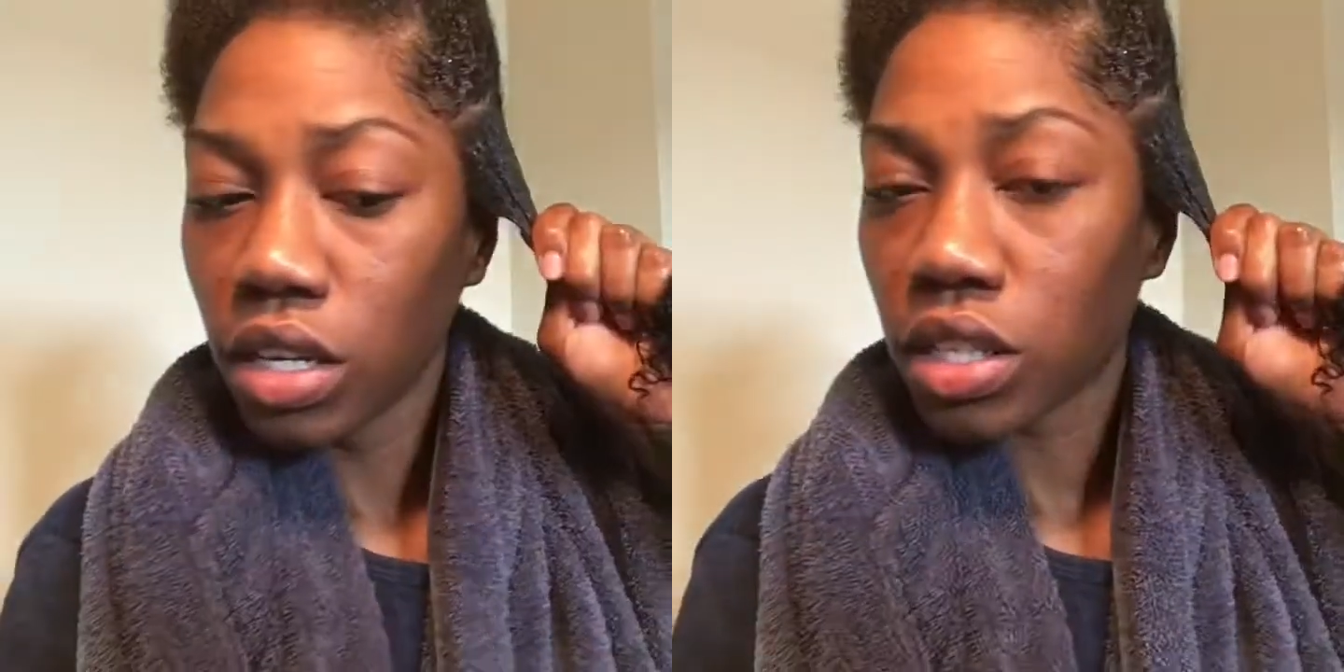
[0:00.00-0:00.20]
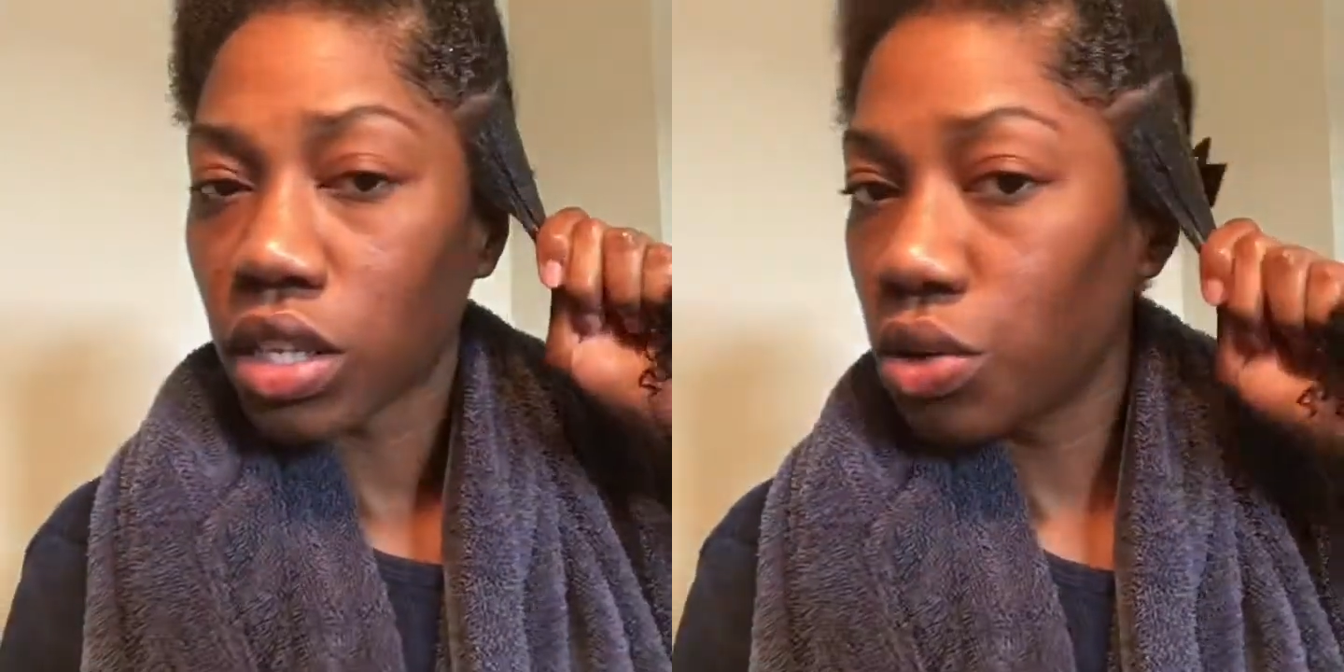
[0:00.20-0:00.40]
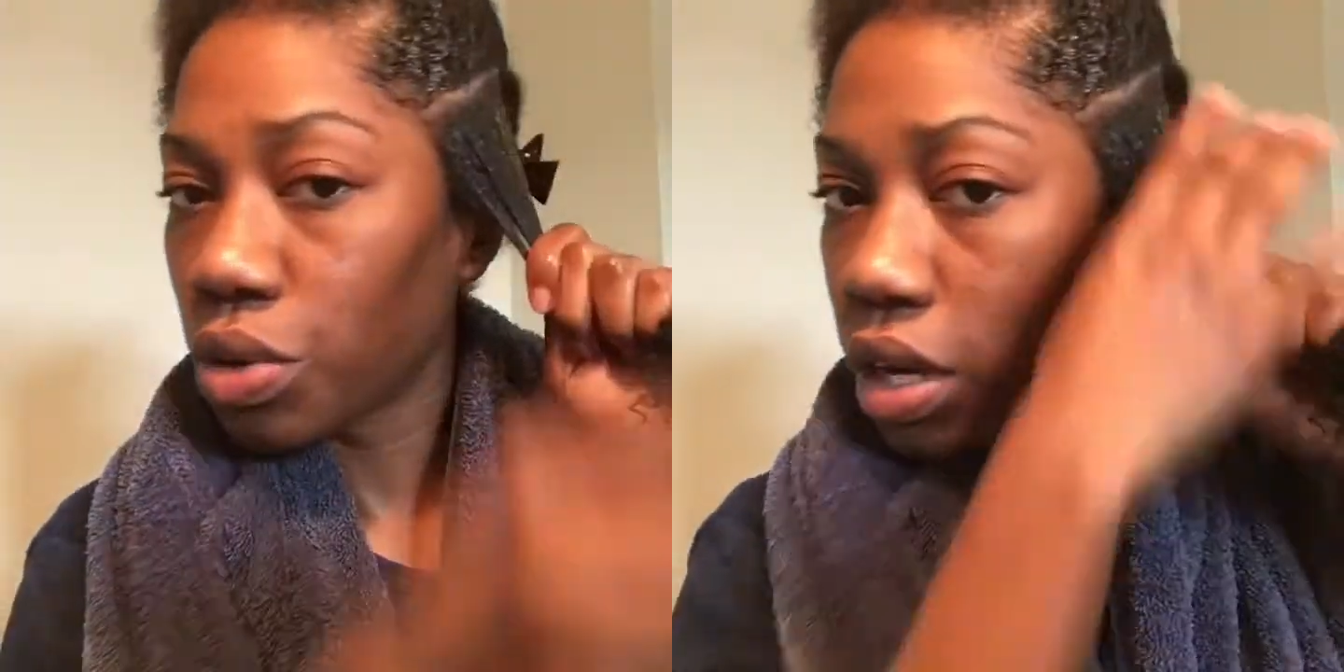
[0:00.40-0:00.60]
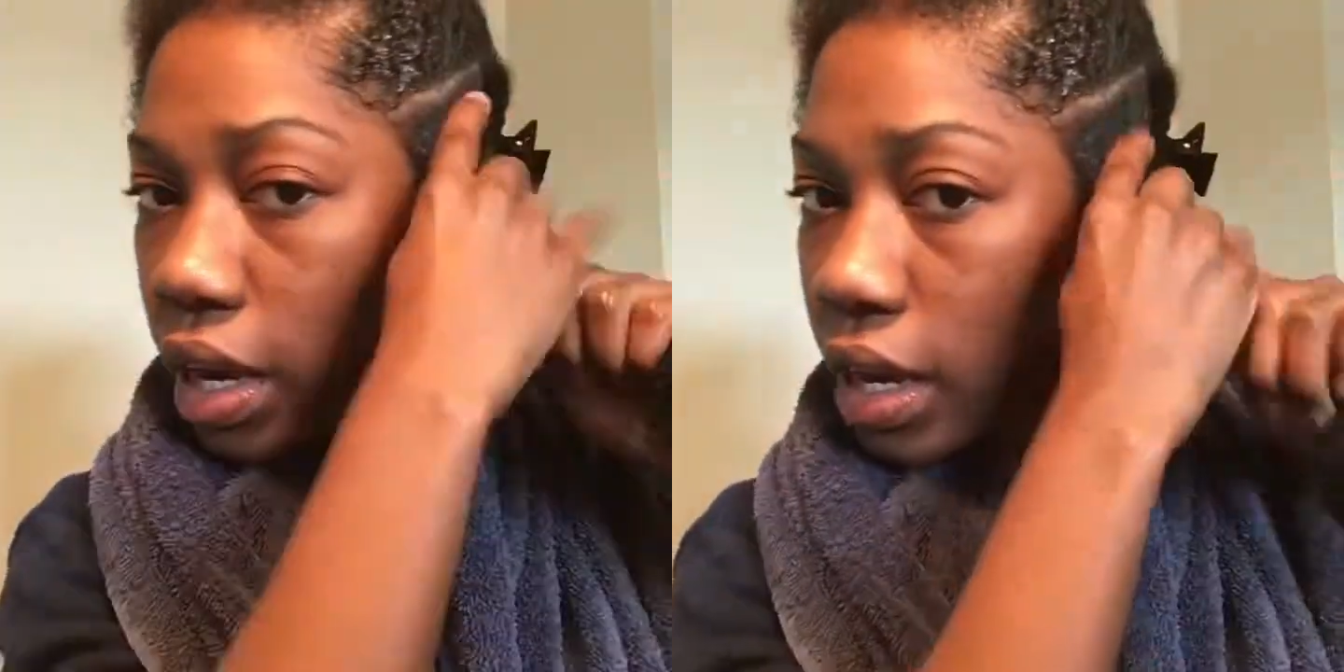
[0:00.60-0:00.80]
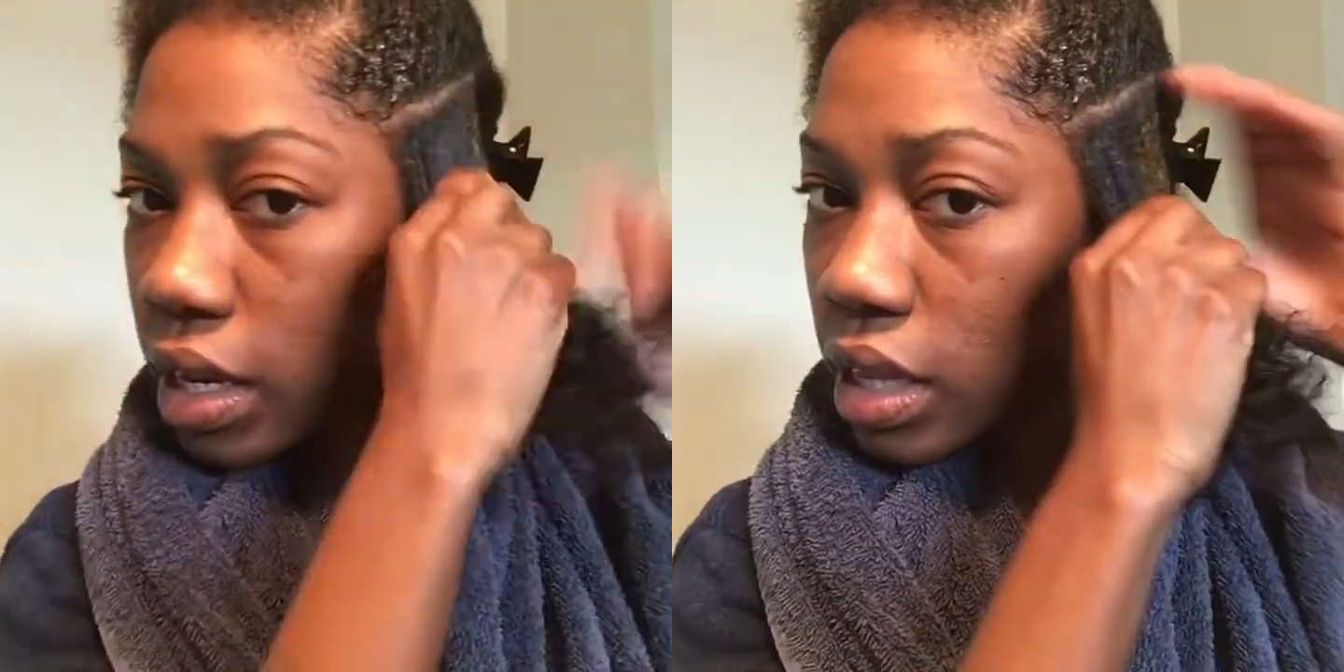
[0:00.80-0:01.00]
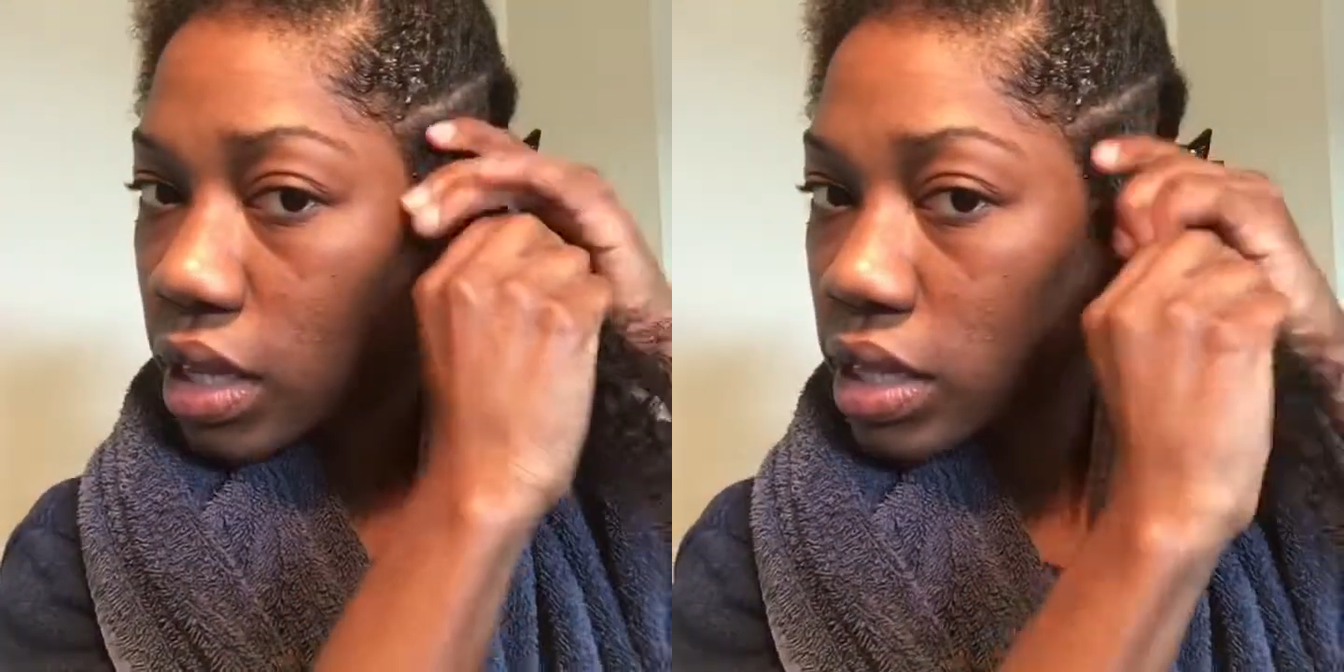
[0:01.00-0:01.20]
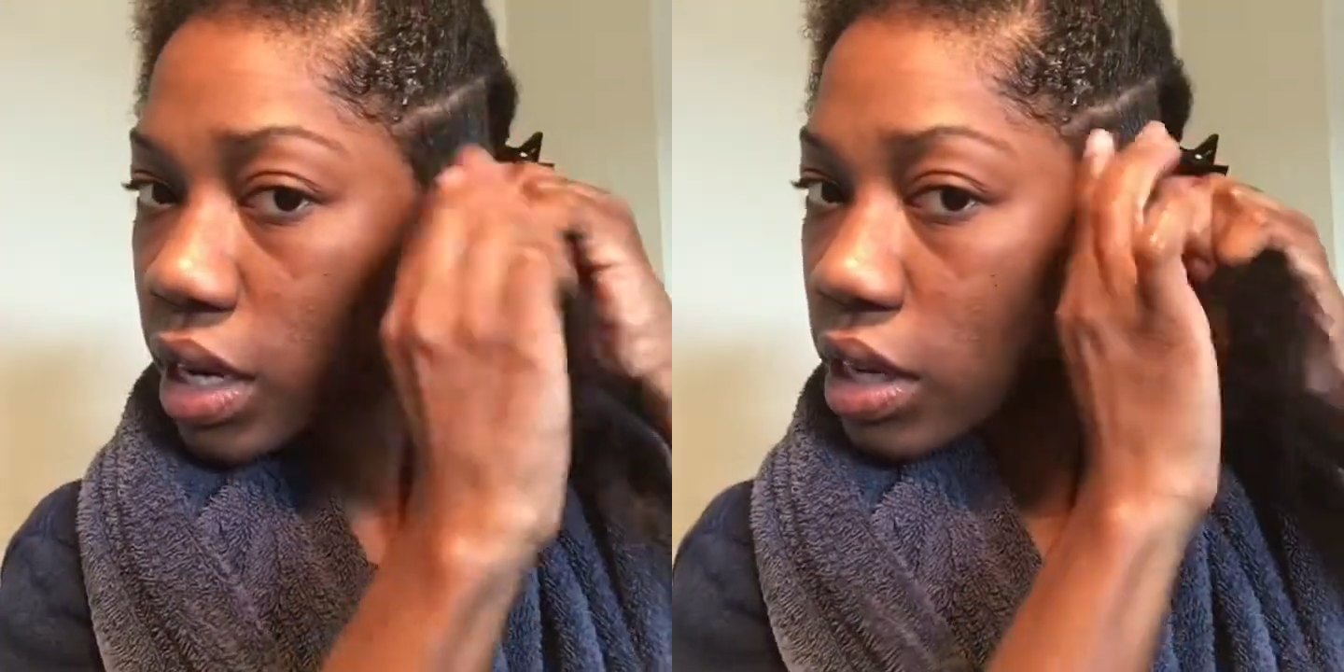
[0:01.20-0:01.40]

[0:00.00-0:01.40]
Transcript: so that you can kind of get this